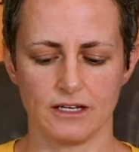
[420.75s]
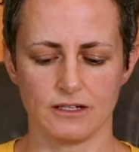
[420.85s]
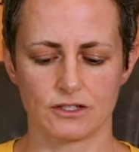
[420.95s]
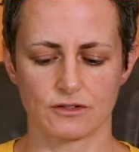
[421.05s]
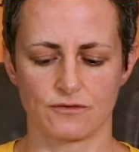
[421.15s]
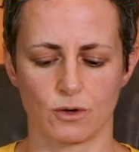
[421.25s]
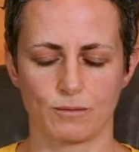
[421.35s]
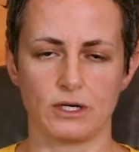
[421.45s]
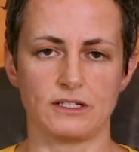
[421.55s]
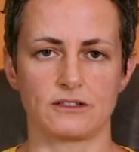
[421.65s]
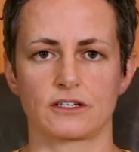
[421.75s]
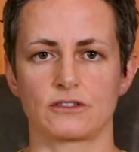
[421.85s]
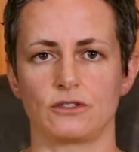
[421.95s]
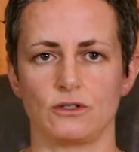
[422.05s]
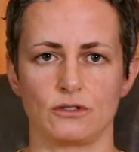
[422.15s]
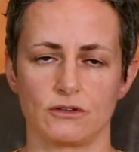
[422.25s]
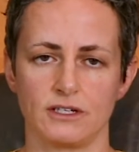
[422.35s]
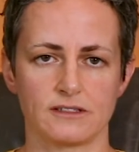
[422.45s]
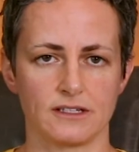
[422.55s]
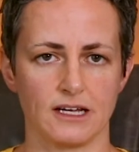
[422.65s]
is 4.62
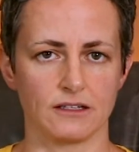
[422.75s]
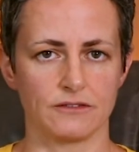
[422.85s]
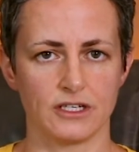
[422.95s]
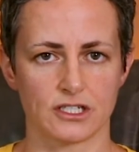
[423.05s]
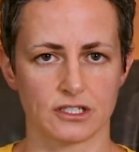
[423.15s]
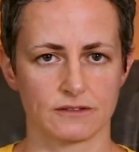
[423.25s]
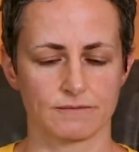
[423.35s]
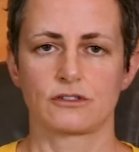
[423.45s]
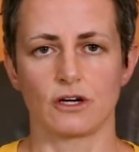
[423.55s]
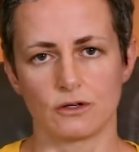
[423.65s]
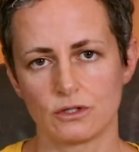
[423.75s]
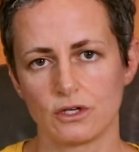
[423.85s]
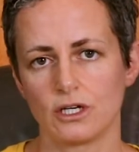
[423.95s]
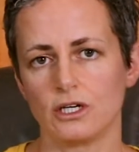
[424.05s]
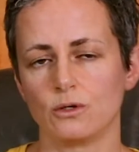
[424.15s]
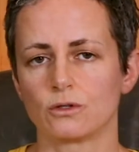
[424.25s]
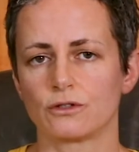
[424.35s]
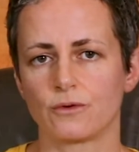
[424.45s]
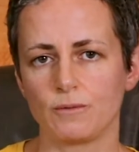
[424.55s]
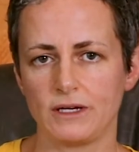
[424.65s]
degrees in elevation. So, in
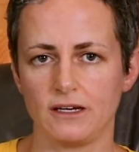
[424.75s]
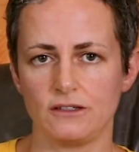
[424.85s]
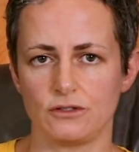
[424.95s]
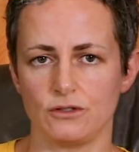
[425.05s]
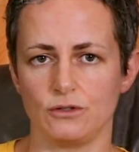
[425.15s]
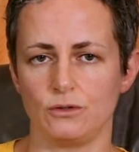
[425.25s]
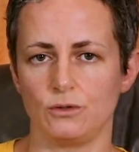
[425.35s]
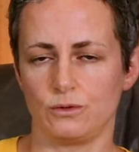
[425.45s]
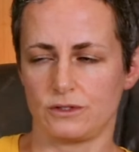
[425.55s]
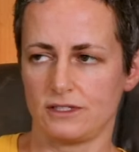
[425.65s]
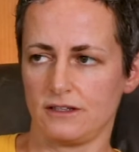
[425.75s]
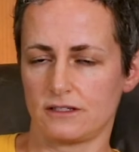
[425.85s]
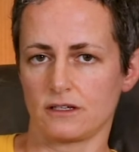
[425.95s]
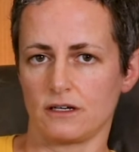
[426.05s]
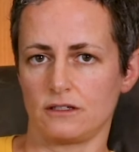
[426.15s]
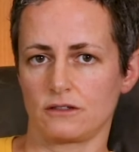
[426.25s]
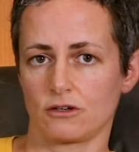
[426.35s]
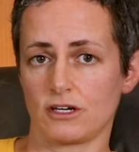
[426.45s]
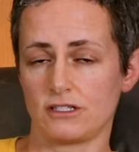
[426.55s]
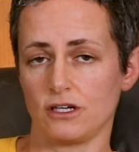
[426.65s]
order for me to see the
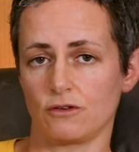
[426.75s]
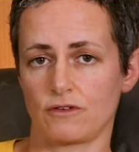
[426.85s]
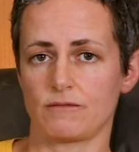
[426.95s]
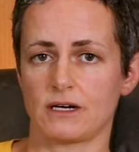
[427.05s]
sun cresting over the